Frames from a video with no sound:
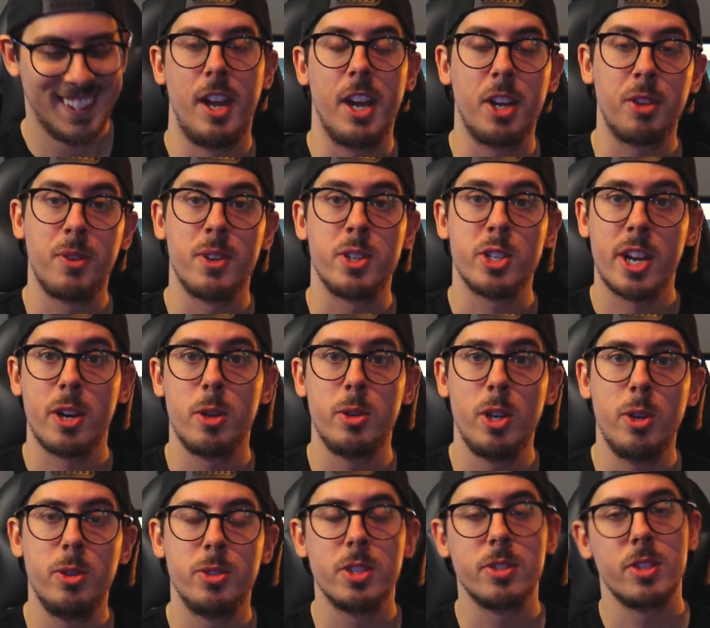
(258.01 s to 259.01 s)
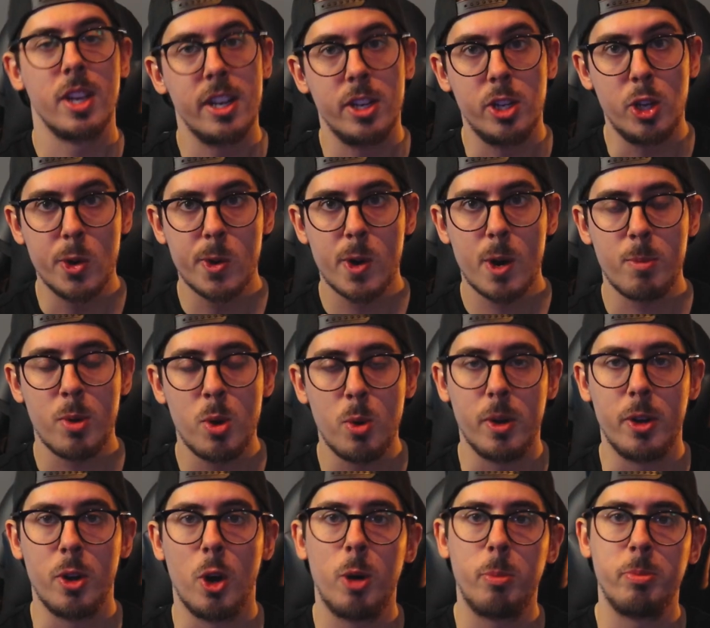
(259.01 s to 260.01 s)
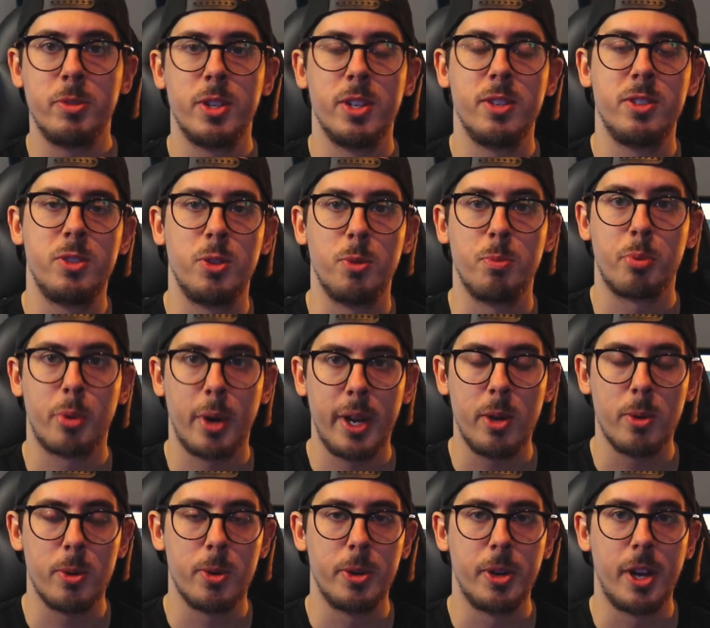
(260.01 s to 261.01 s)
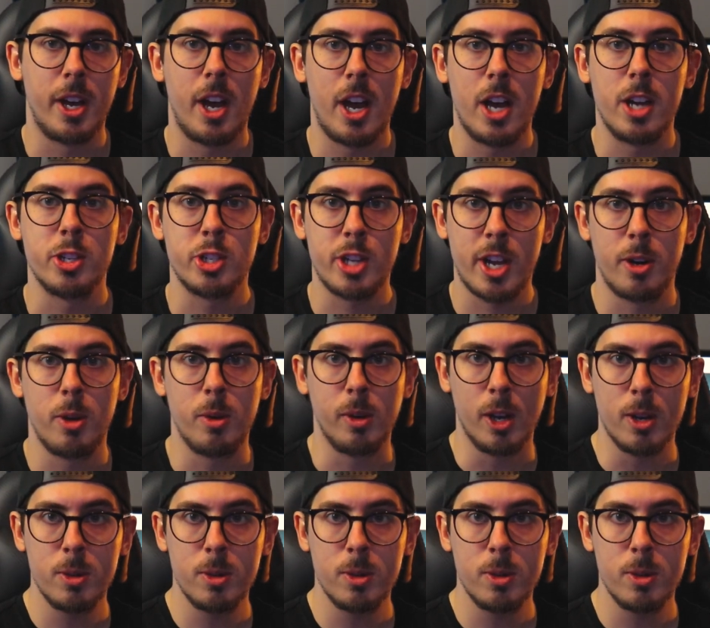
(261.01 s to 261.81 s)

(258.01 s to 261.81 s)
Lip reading: Next, for Shadow users in Europe who had opted to pre-order a Shadow